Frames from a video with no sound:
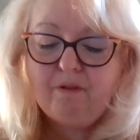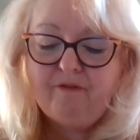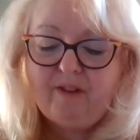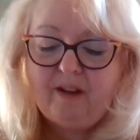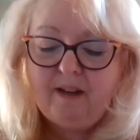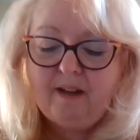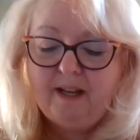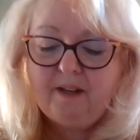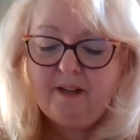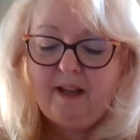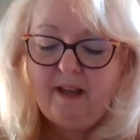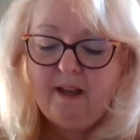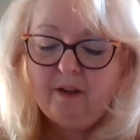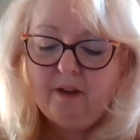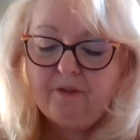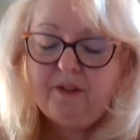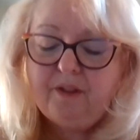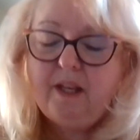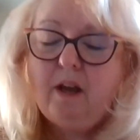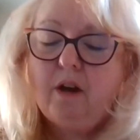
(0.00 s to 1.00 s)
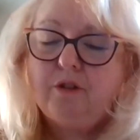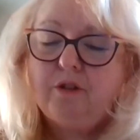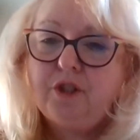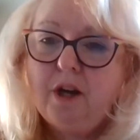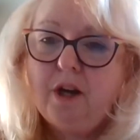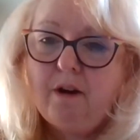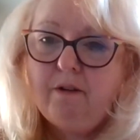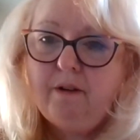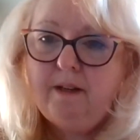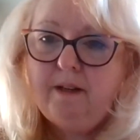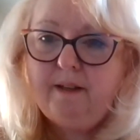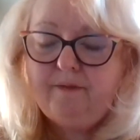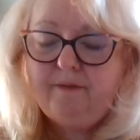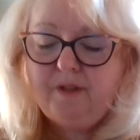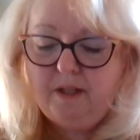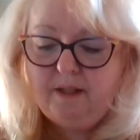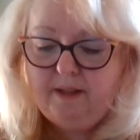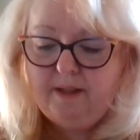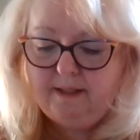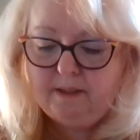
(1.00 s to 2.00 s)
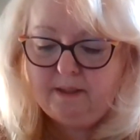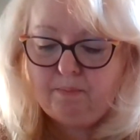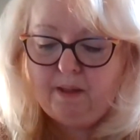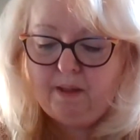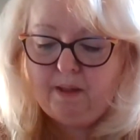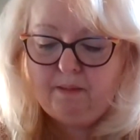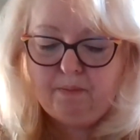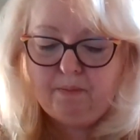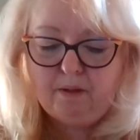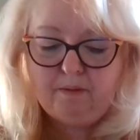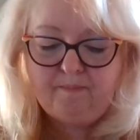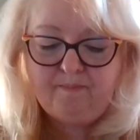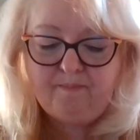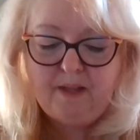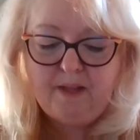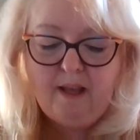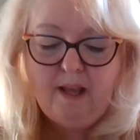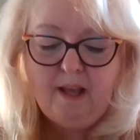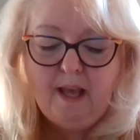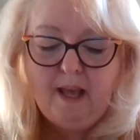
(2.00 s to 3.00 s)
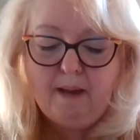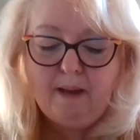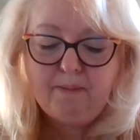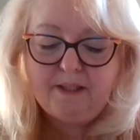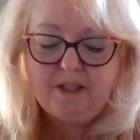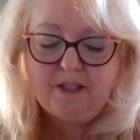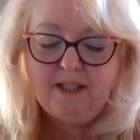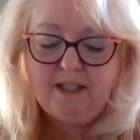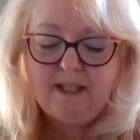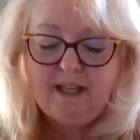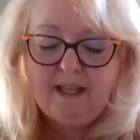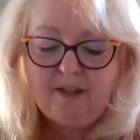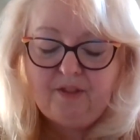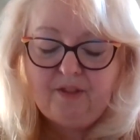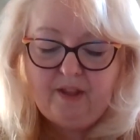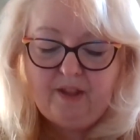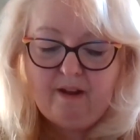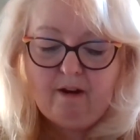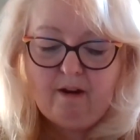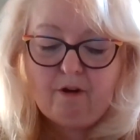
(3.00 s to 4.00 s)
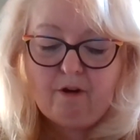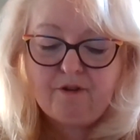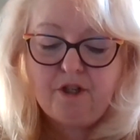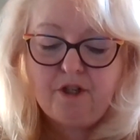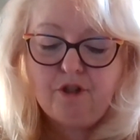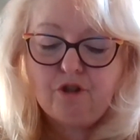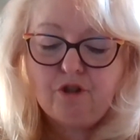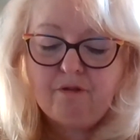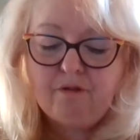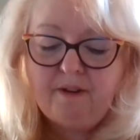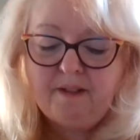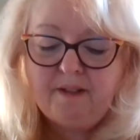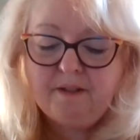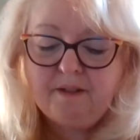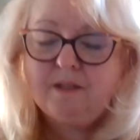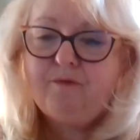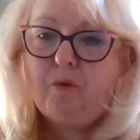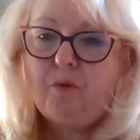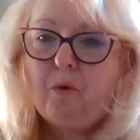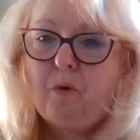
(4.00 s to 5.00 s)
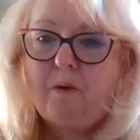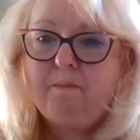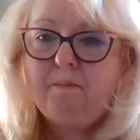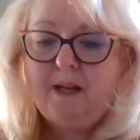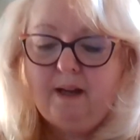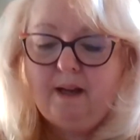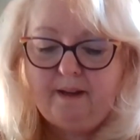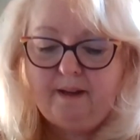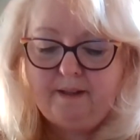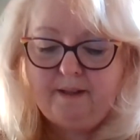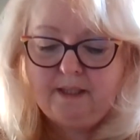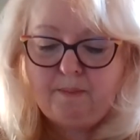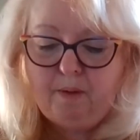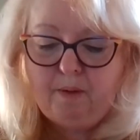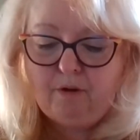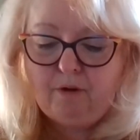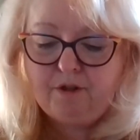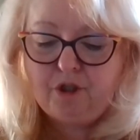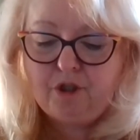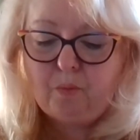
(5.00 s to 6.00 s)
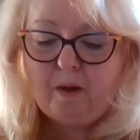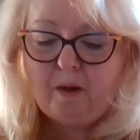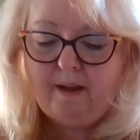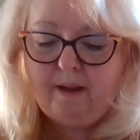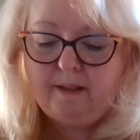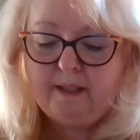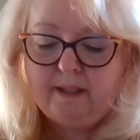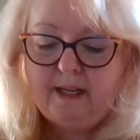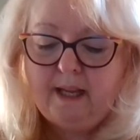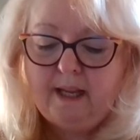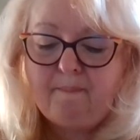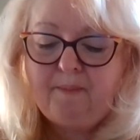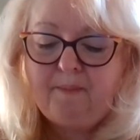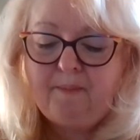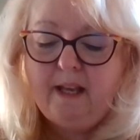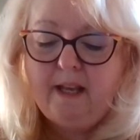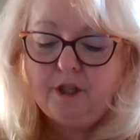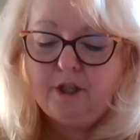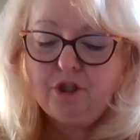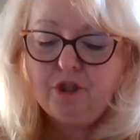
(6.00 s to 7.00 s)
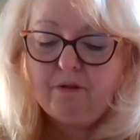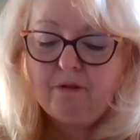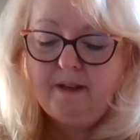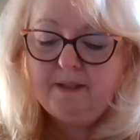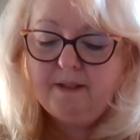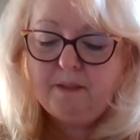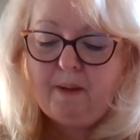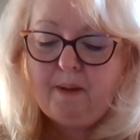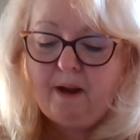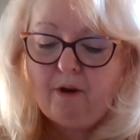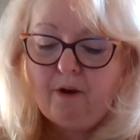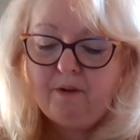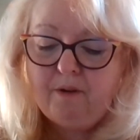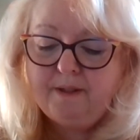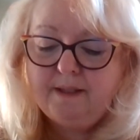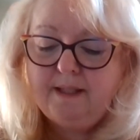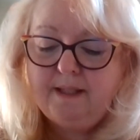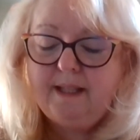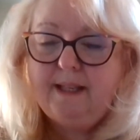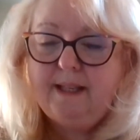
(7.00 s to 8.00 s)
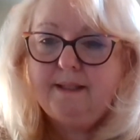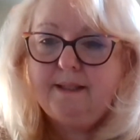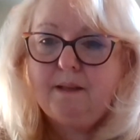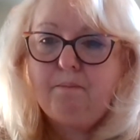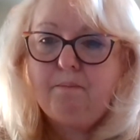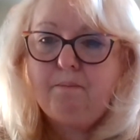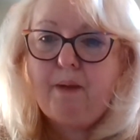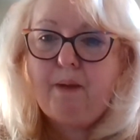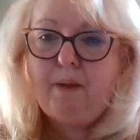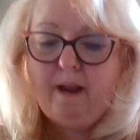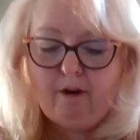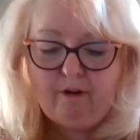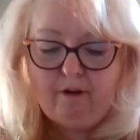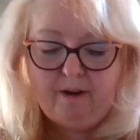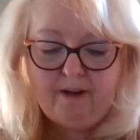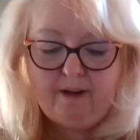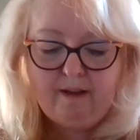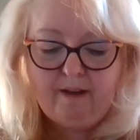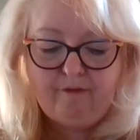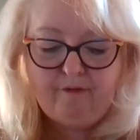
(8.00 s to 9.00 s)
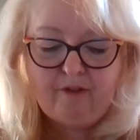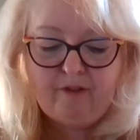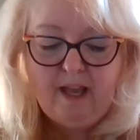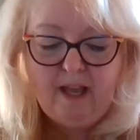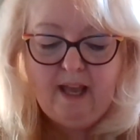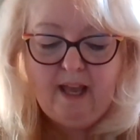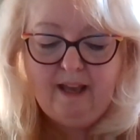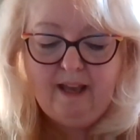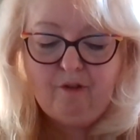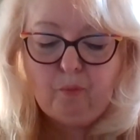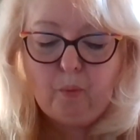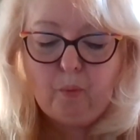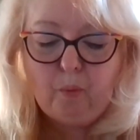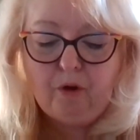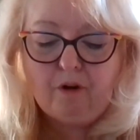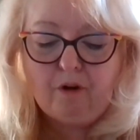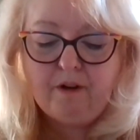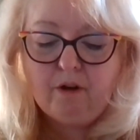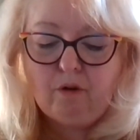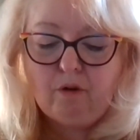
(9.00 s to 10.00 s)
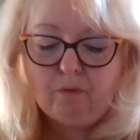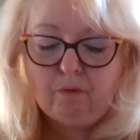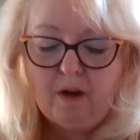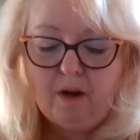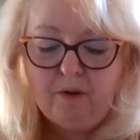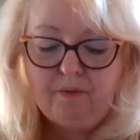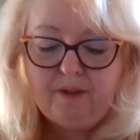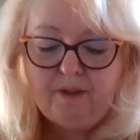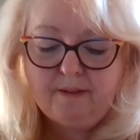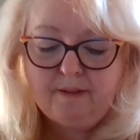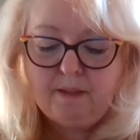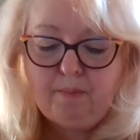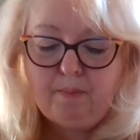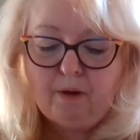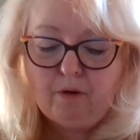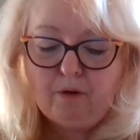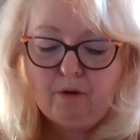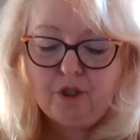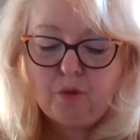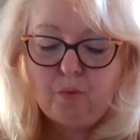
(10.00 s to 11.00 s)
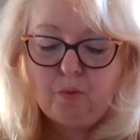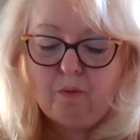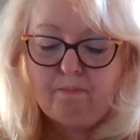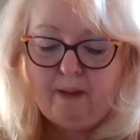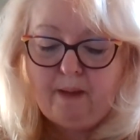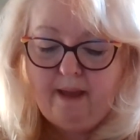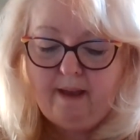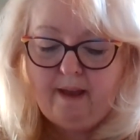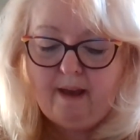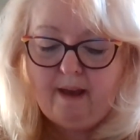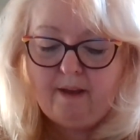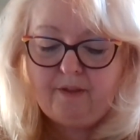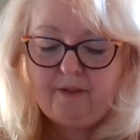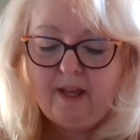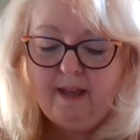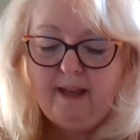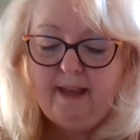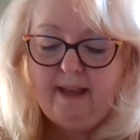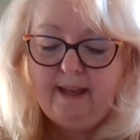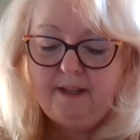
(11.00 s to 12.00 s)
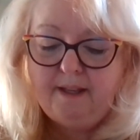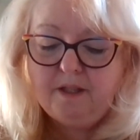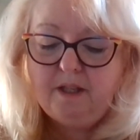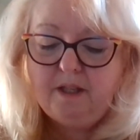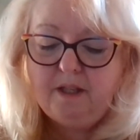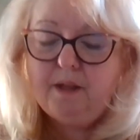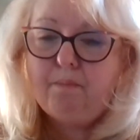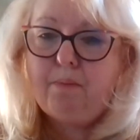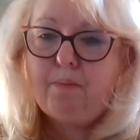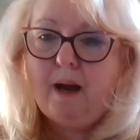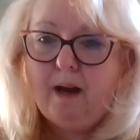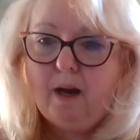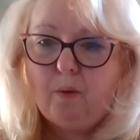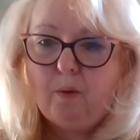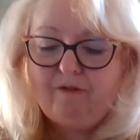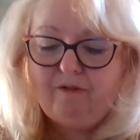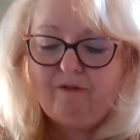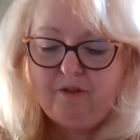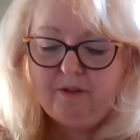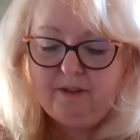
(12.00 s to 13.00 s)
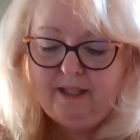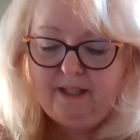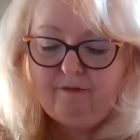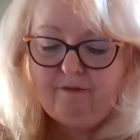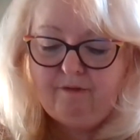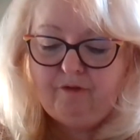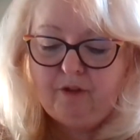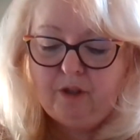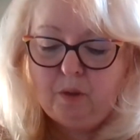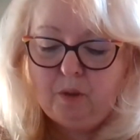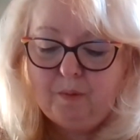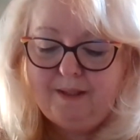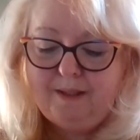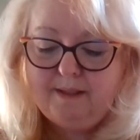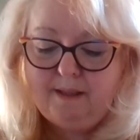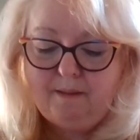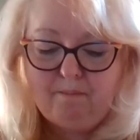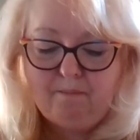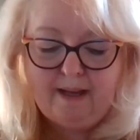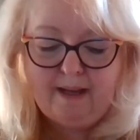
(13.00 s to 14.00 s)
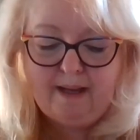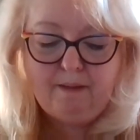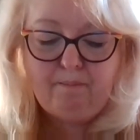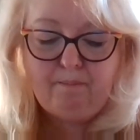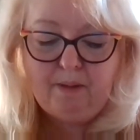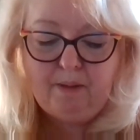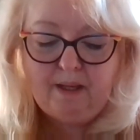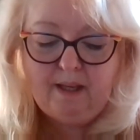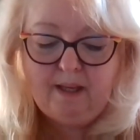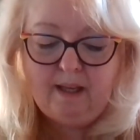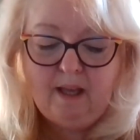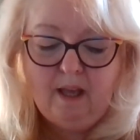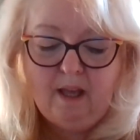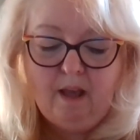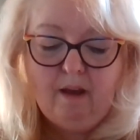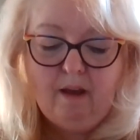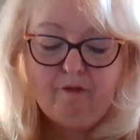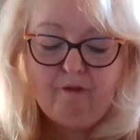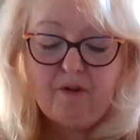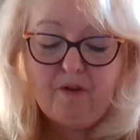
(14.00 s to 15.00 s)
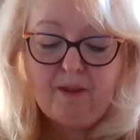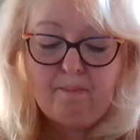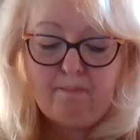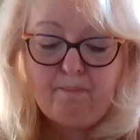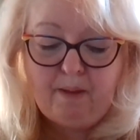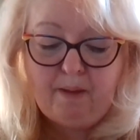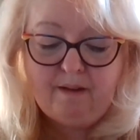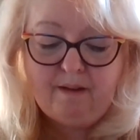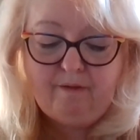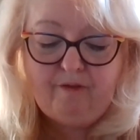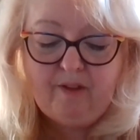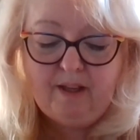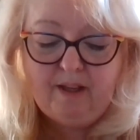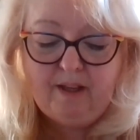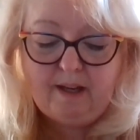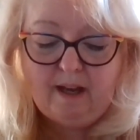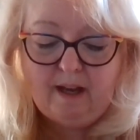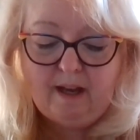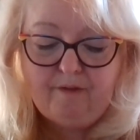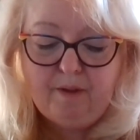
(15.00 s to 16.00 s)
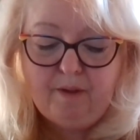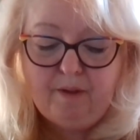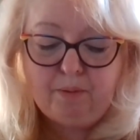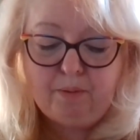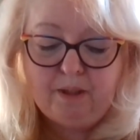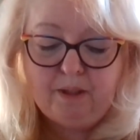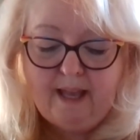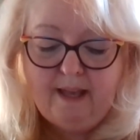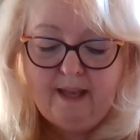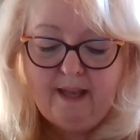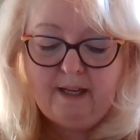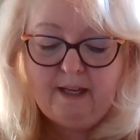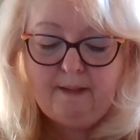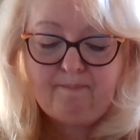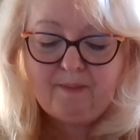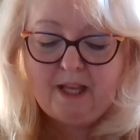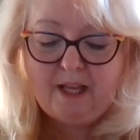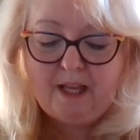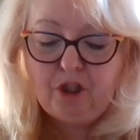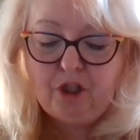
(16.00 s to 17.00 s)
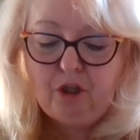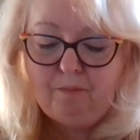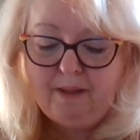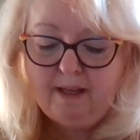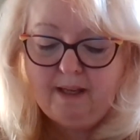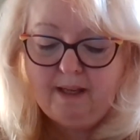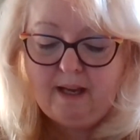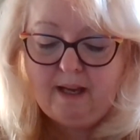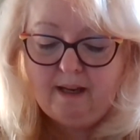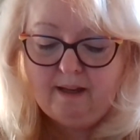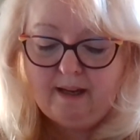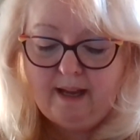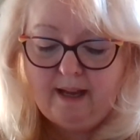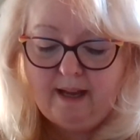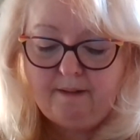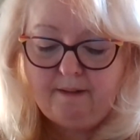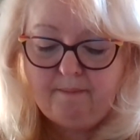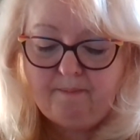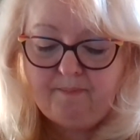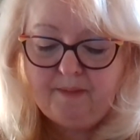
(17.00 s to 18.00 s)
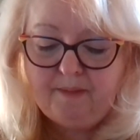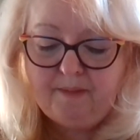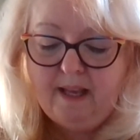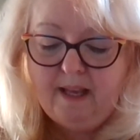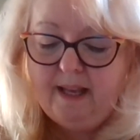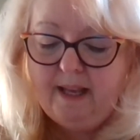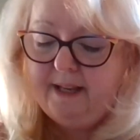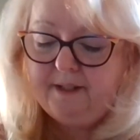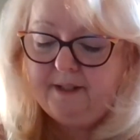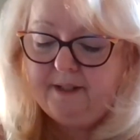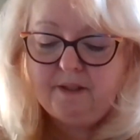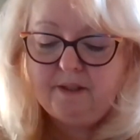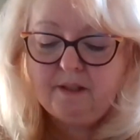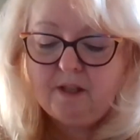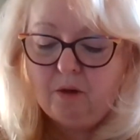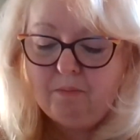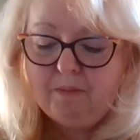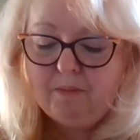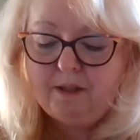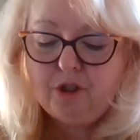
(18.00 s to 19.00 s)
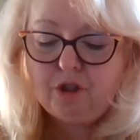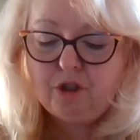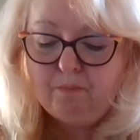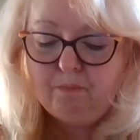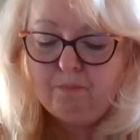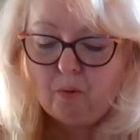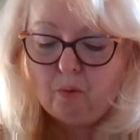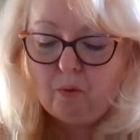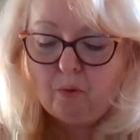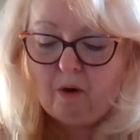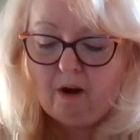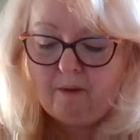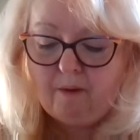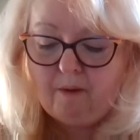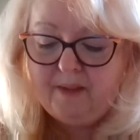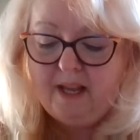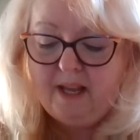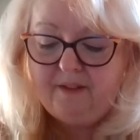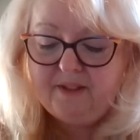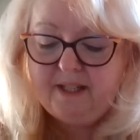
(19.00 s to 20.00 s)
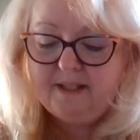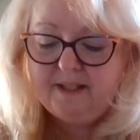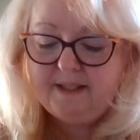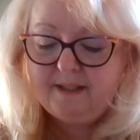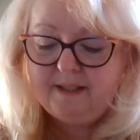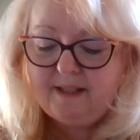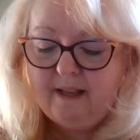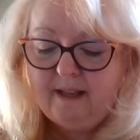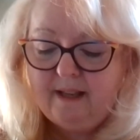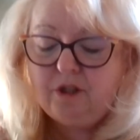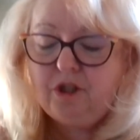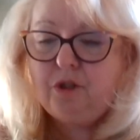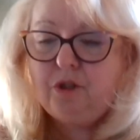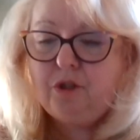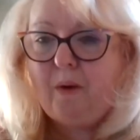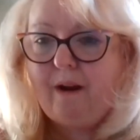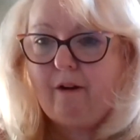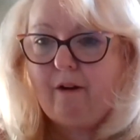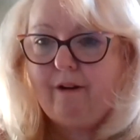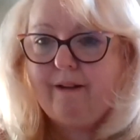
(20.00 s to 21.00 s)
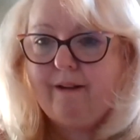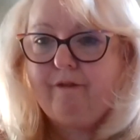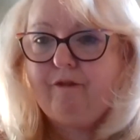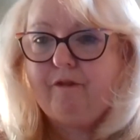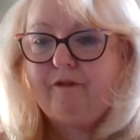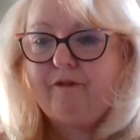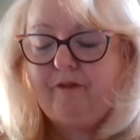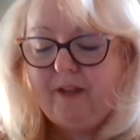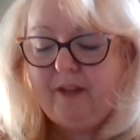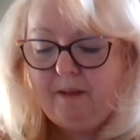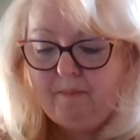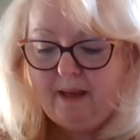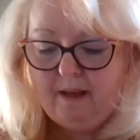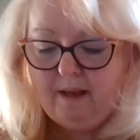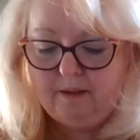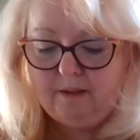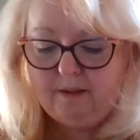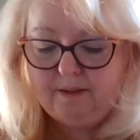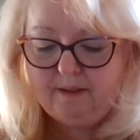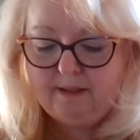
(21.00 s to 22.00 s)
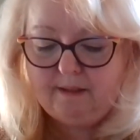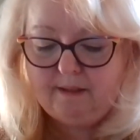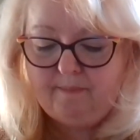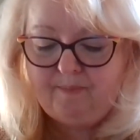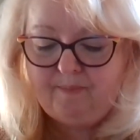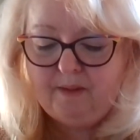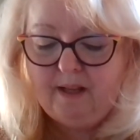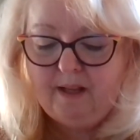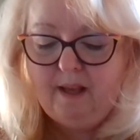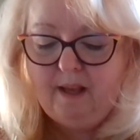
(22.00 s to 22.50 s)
provide a healthy alternative to these people. But to get there, to transform Goddess spirituality, transparency is imperative if we are to grow the spiritual path into the powerful influence it might be for the benefit of the planet and humankind. It is so much more than a sanctuary for females.